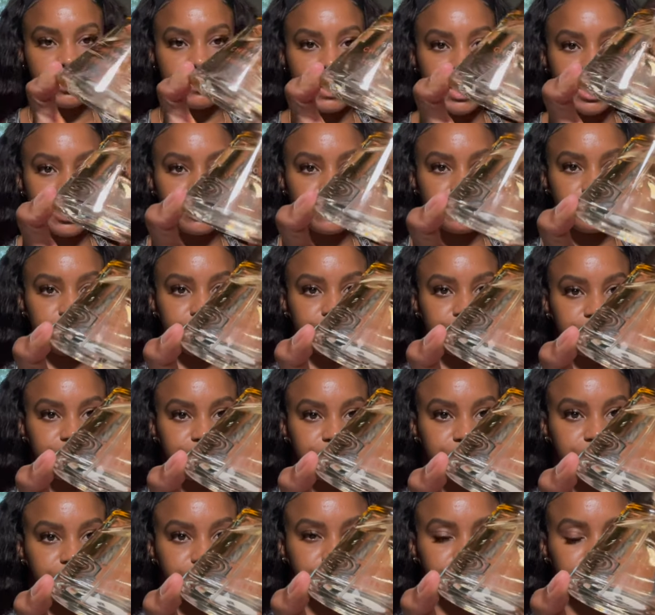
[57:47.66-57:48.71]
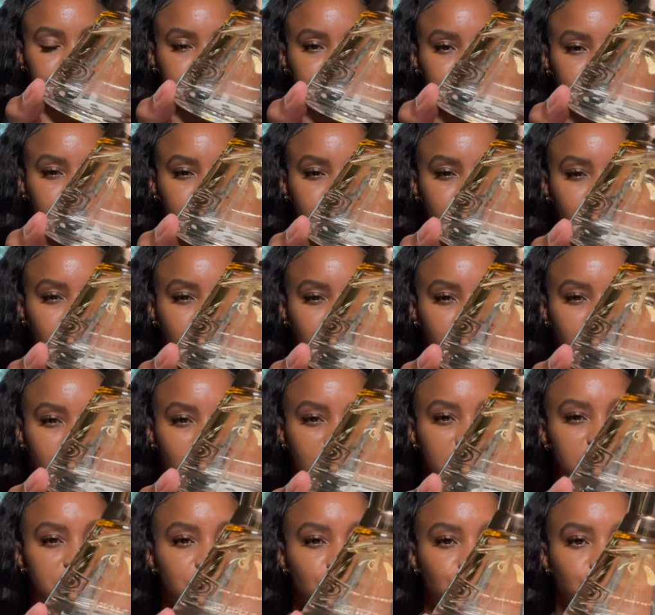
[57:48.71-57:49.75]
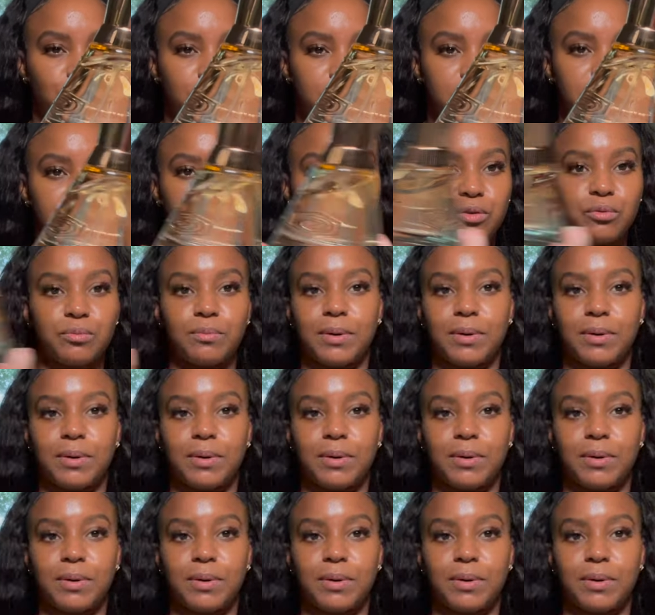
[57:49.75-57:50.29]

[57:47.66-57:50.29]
bottle. That's a really cute